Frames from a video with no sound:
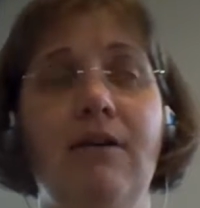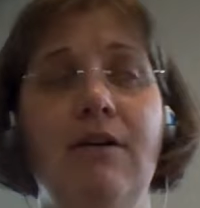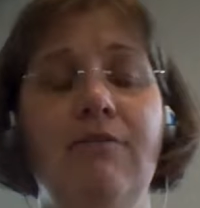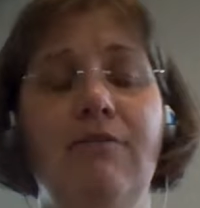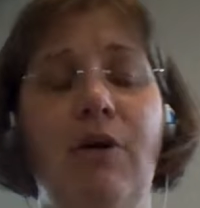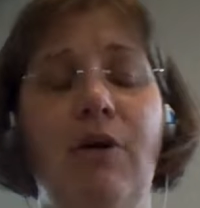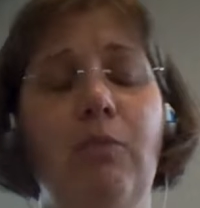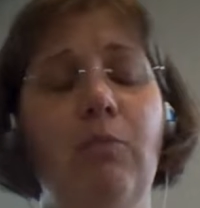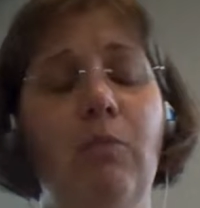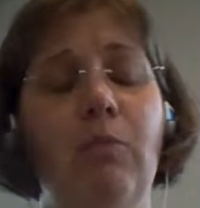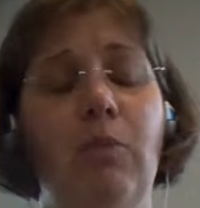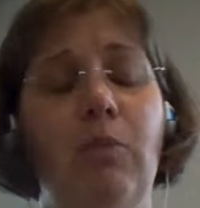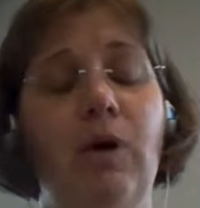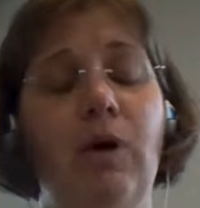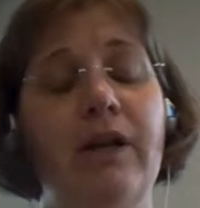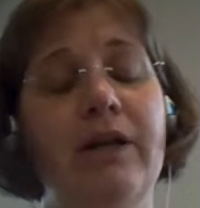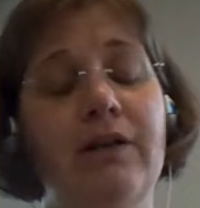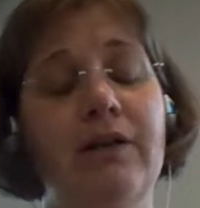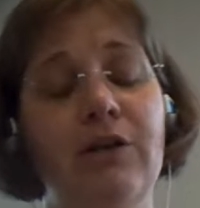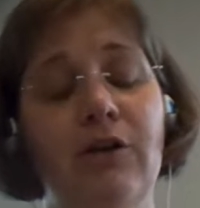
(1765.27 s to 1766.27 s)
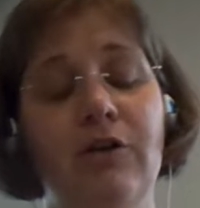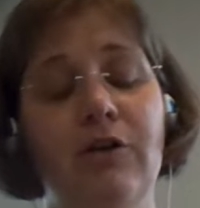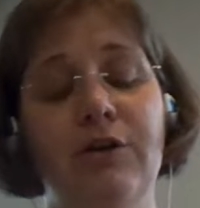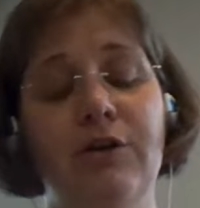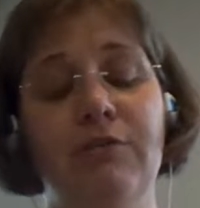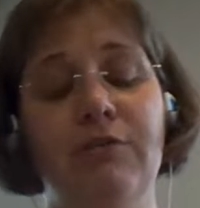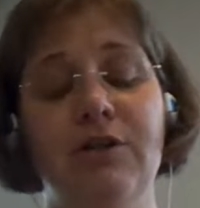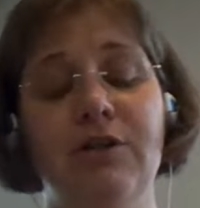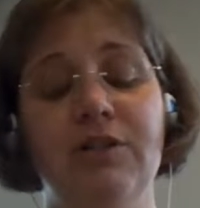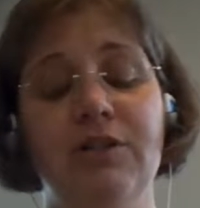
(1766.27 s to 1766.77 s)
from what I know
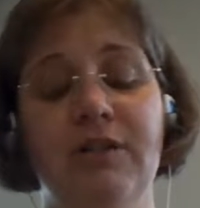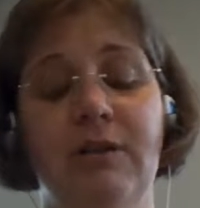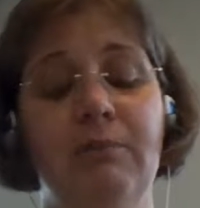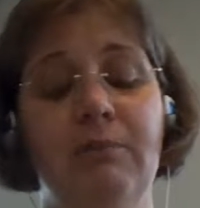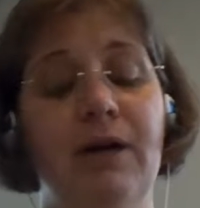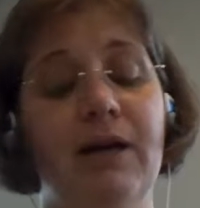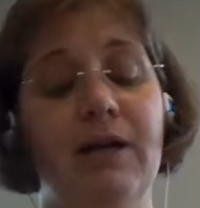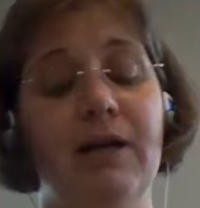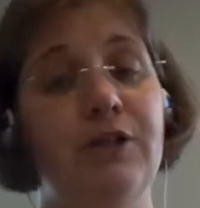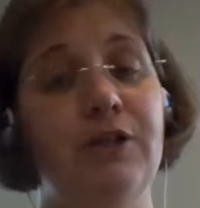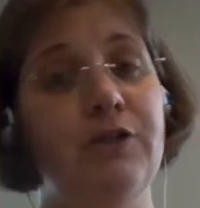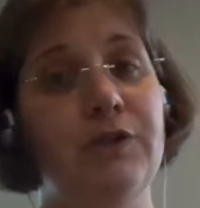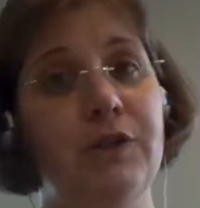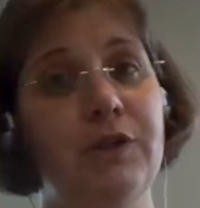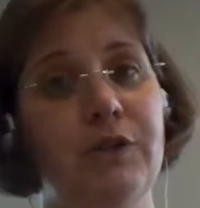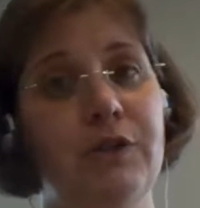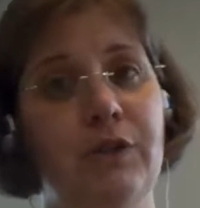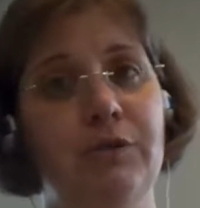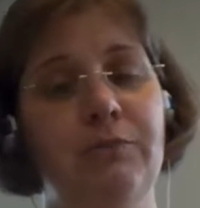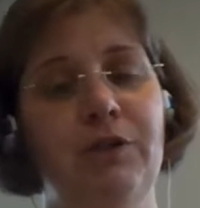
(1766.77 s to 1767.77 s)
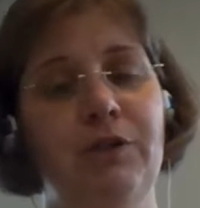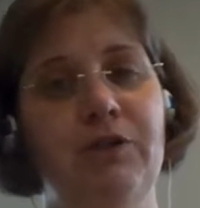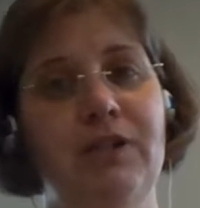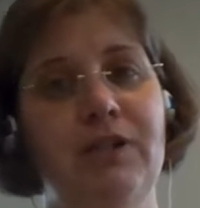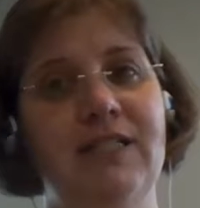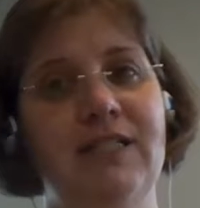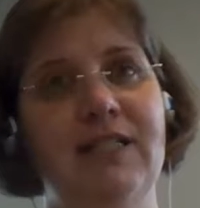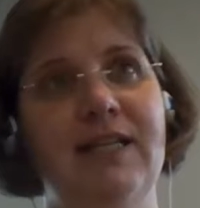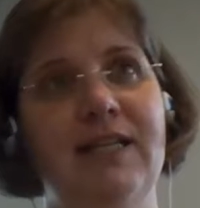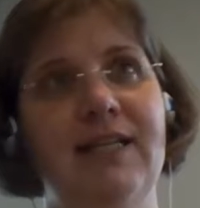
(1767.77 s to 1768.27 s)
across the Mahara user
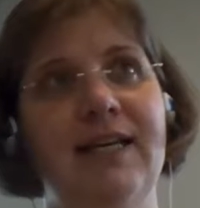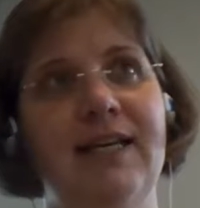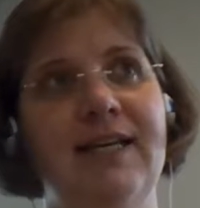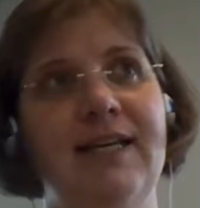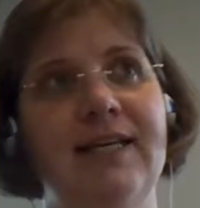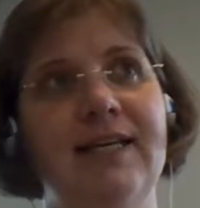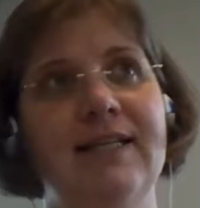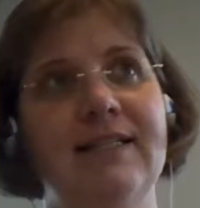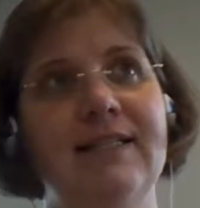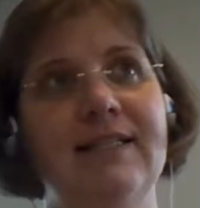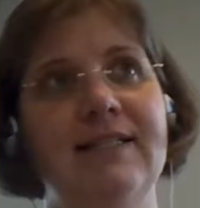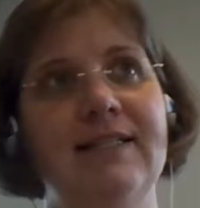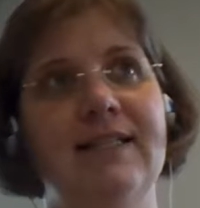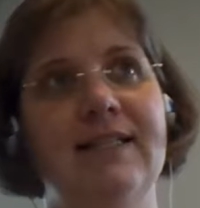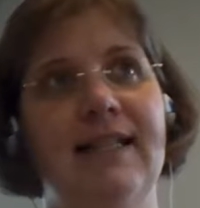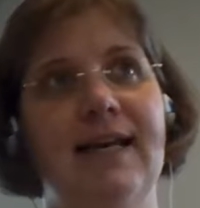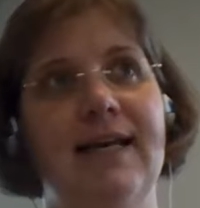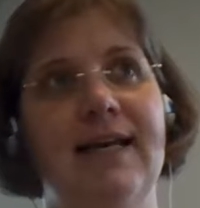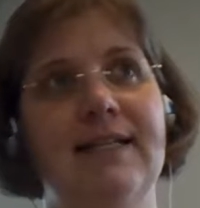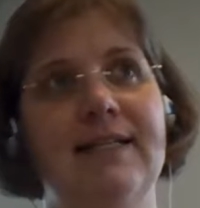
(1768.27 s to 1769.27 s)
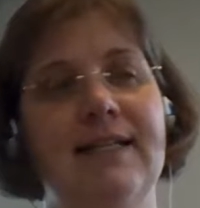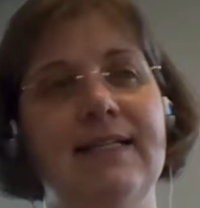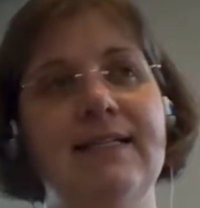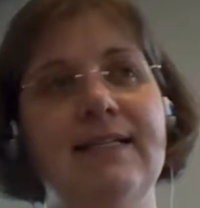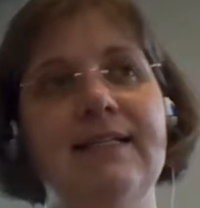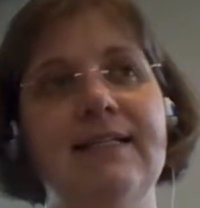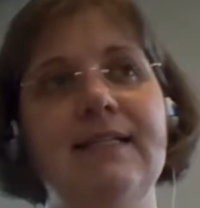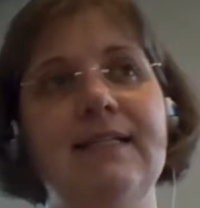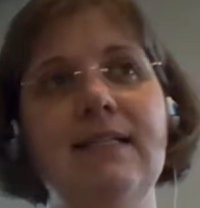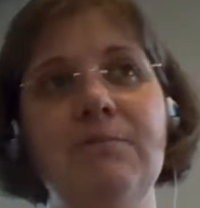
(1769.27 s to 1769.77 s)
community is that it
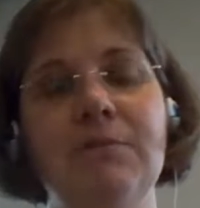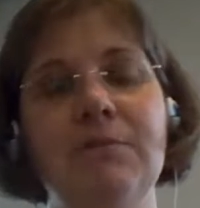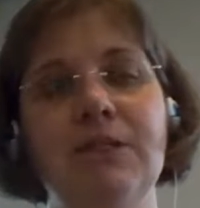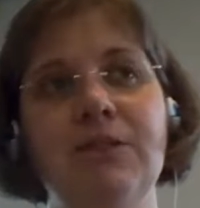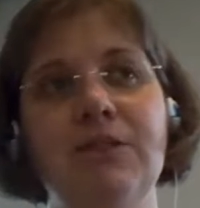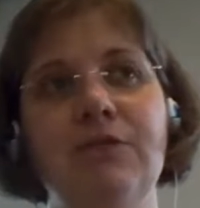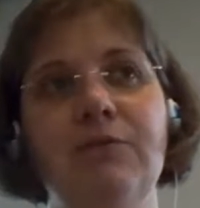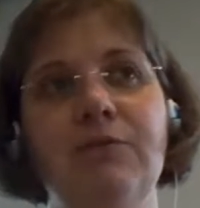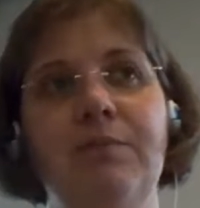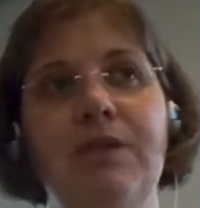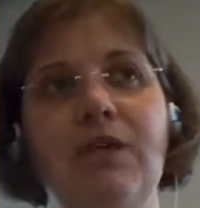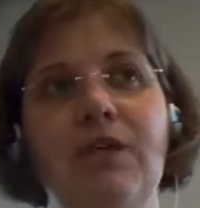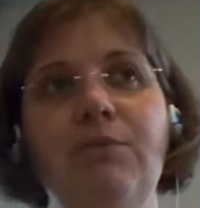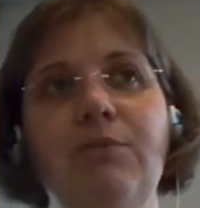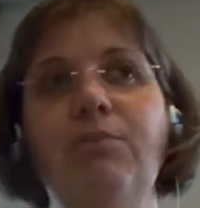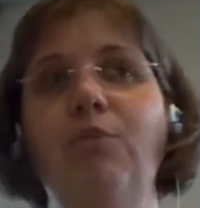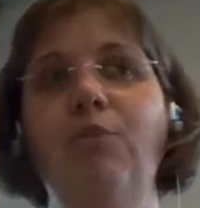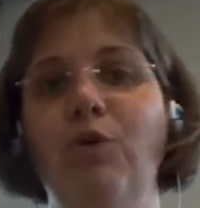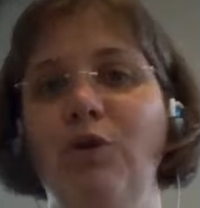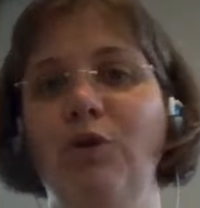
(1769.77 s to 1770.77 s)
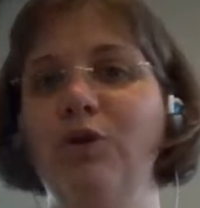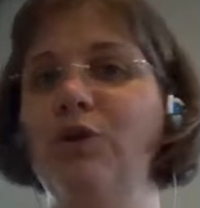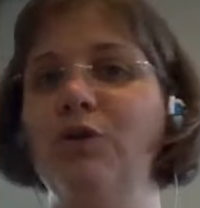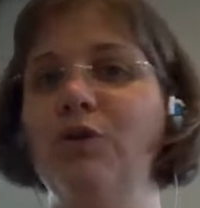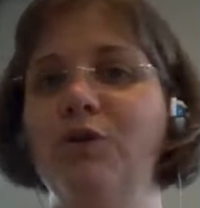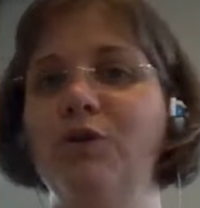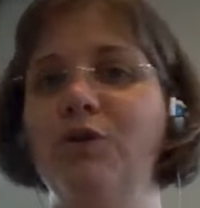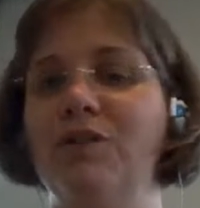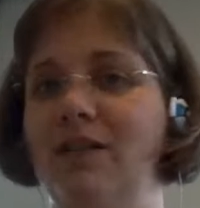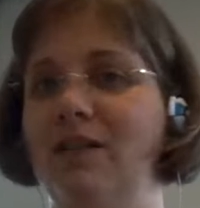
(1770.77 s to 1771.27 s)
seems to be more
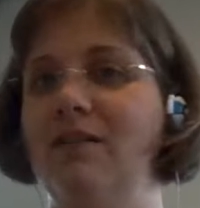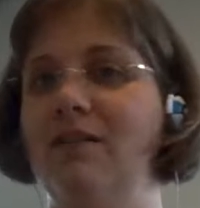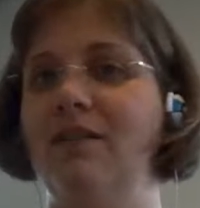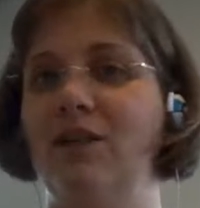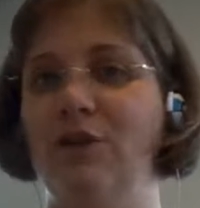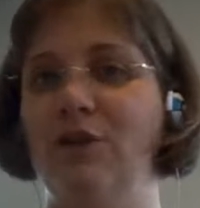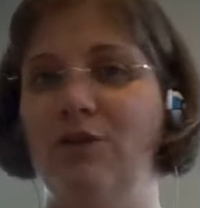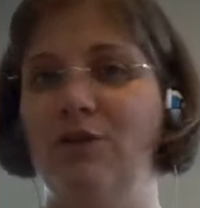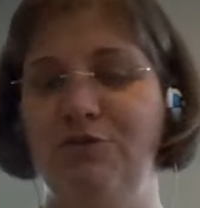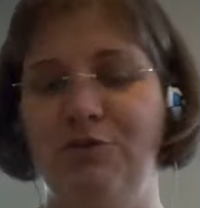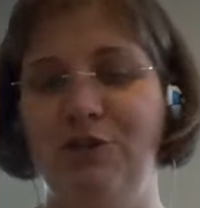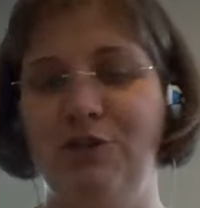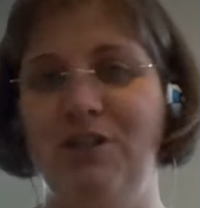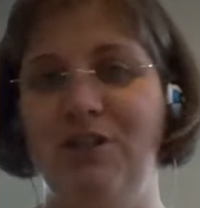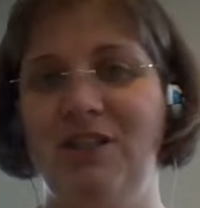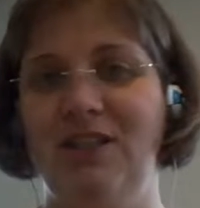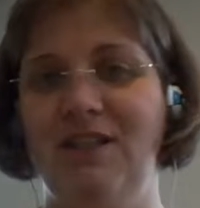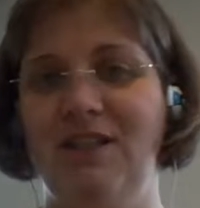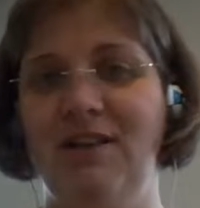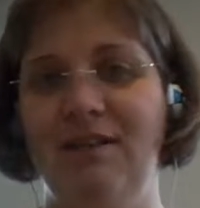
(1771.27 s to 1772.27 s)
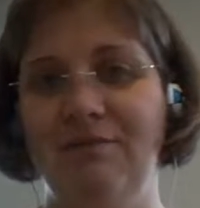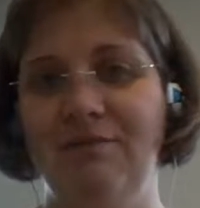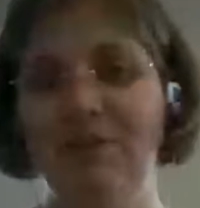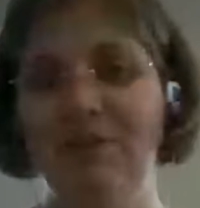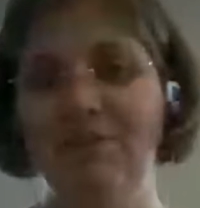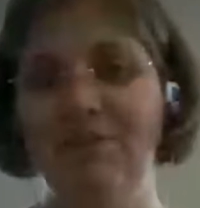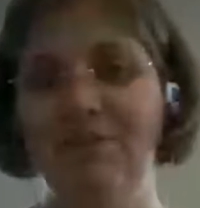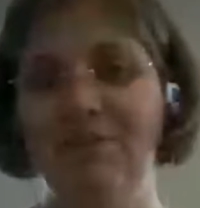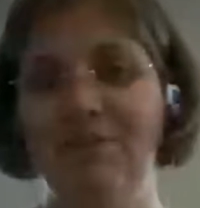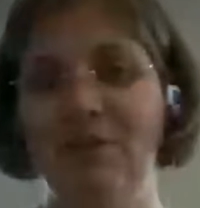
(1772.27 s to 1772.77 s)
used at the university level.